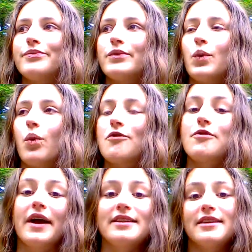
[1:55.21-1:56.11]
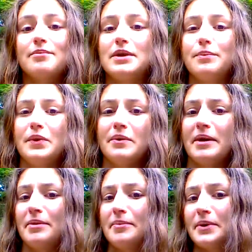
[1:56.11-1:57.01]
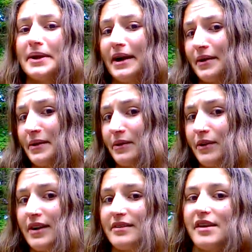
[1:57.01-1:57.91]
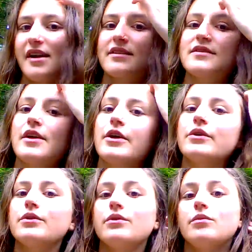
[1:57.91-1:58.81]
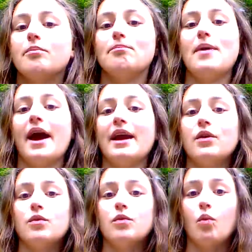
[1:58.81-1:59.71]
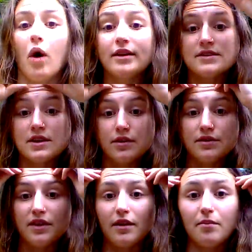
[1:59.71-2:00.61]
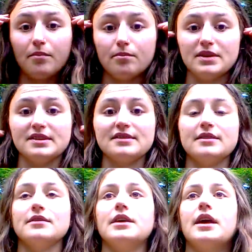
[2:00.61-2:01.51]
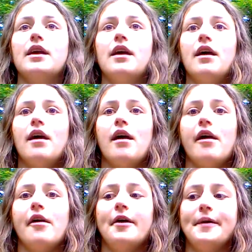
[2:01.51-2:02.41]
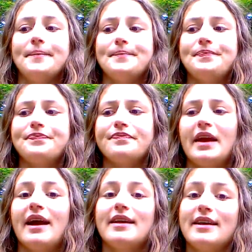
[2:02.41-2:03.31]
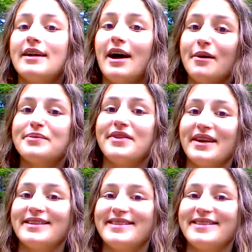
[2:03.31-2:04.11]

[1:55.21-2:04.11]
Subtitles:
or finding people, maybe putting out a little Craigslist who might want to use them medicinally. And it helps then